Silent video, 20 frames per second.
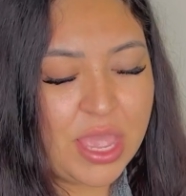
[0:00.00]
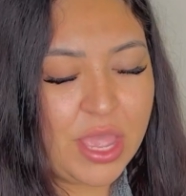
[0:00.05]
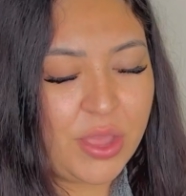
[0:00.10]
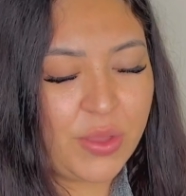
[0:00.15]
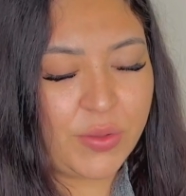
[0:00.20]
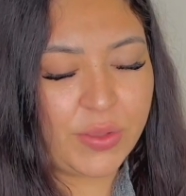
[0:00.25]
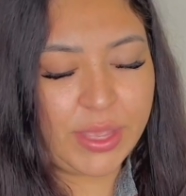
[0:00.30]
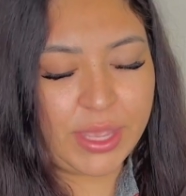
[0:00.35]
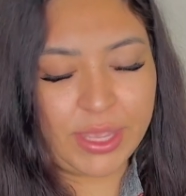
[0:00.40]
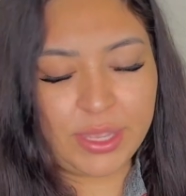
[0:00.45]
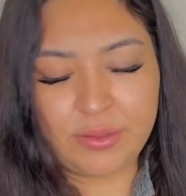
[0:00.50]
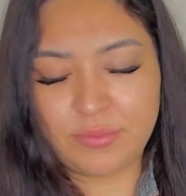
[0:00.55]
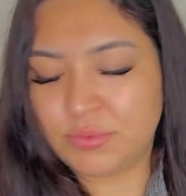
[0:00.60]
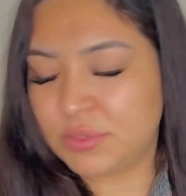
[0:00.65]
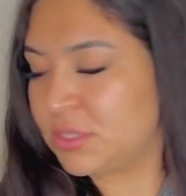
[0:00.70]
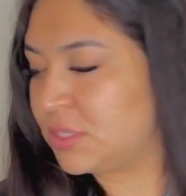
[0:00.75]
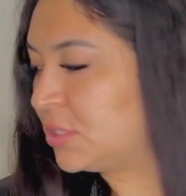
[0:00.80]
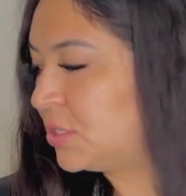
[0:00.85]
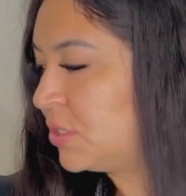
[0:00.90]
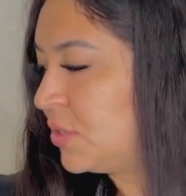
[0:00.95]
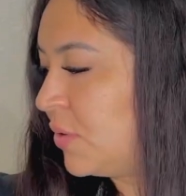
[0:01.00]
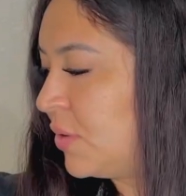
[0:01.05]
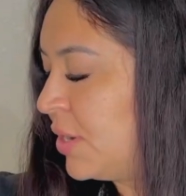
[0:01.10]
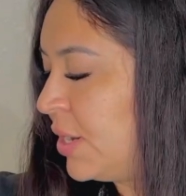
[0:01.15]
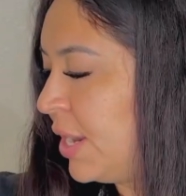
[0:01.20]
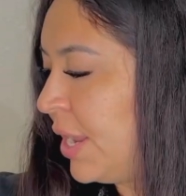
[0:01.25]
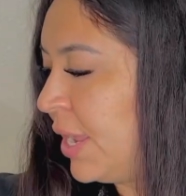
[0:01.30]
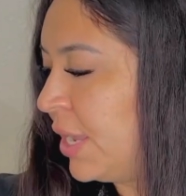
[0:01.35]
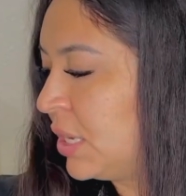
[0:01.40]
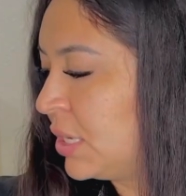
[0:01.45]
Okay, so
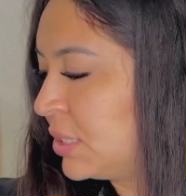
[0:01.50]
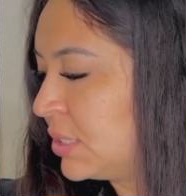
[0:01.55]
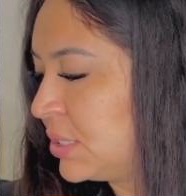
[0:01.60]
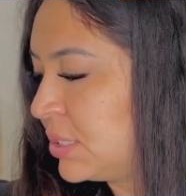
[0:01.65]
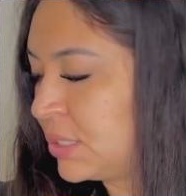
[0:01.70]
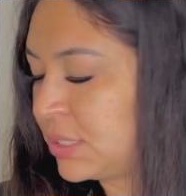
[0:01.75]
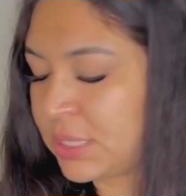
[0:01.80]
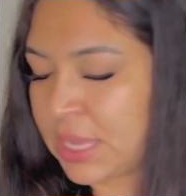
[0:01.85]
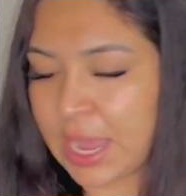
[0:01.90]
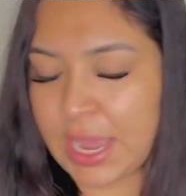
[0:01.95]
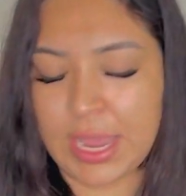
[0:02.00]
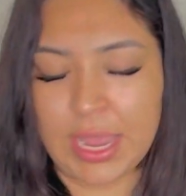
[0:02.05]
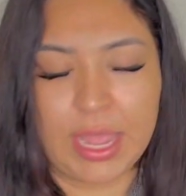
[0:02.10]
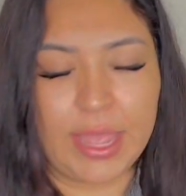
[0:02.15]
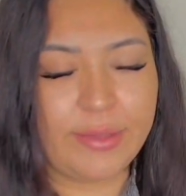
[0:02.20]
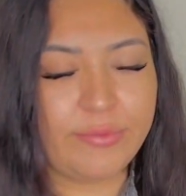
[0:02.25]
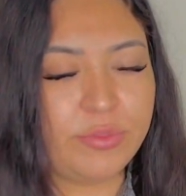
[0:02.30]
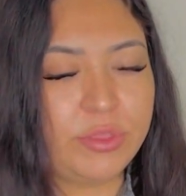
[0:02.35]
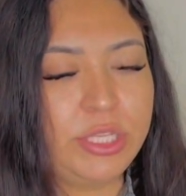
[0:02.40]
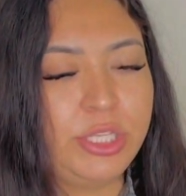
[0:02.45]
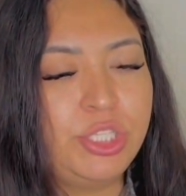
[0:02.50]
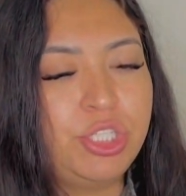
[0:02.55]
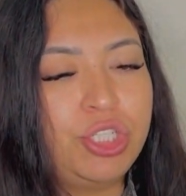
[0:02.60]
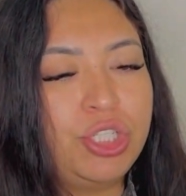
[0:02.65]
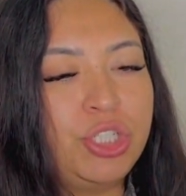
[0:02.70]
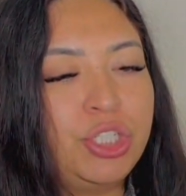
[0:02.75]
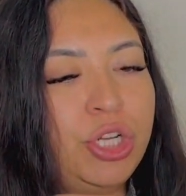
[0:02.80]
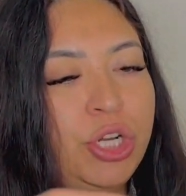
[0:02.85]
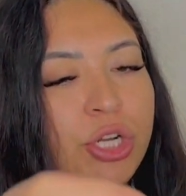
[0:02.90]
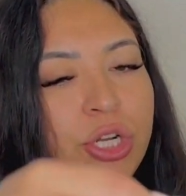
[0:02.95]
next I have this
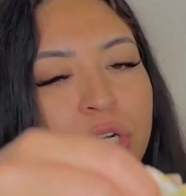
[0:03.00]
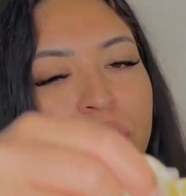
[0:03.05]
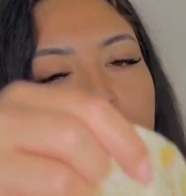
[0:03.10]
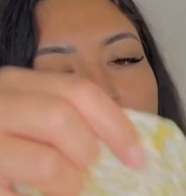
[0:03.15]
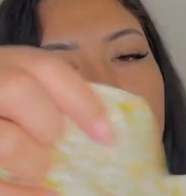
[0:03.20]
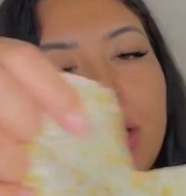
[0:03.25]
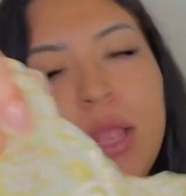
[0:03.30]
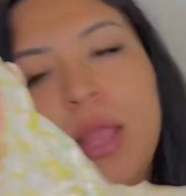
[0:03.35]
shirt,